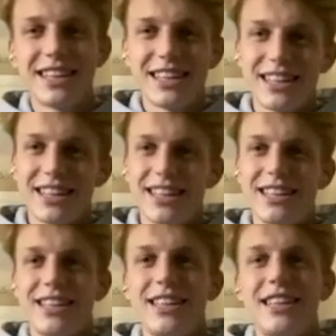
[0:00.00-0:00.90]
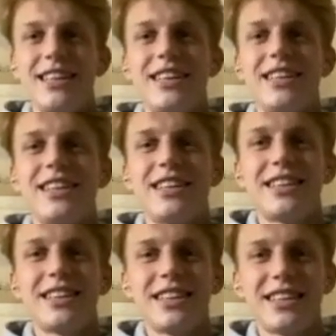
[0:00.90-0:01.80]

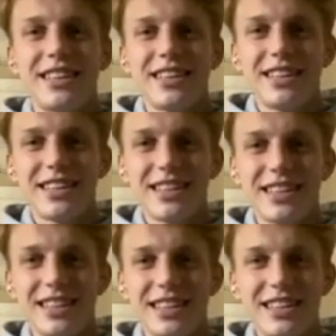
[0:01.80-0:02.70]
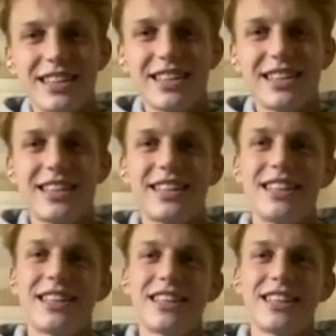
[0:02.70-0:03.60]

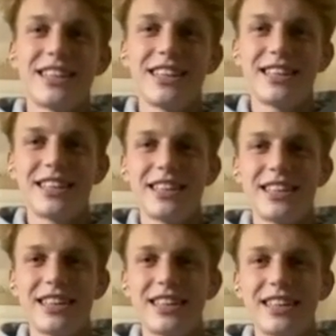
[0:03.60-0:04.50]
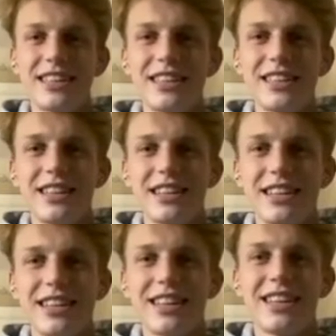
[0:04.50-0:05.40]

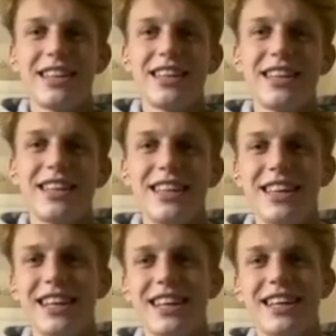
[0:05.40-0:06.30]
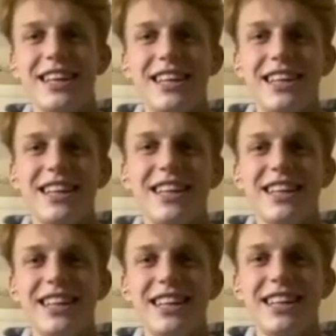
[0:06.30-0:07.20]

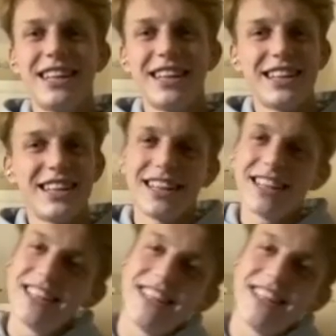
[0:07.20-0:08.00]
(not speaking)